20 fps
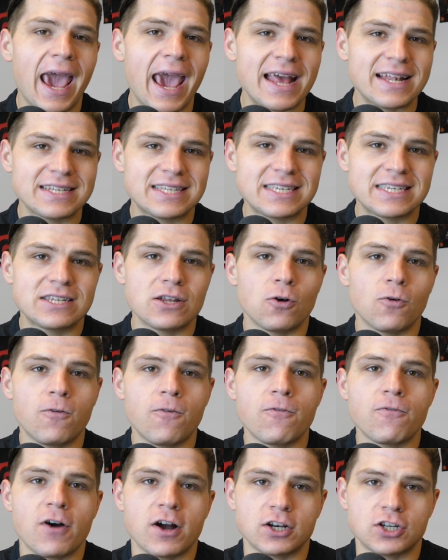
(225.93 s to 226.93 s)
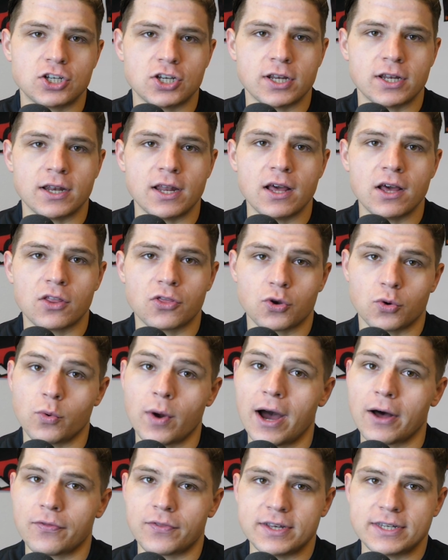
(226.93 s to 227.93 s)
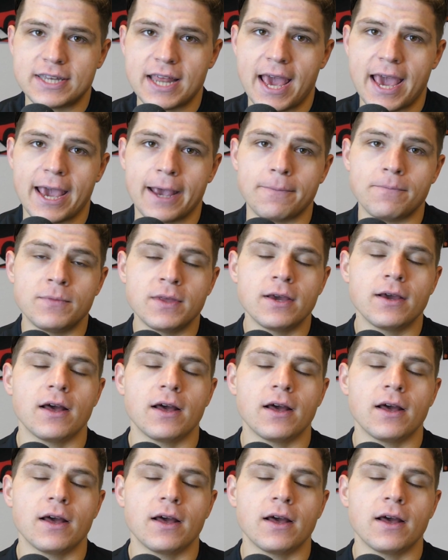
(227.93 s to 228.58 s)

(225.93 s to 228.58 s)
and still function throughout the day?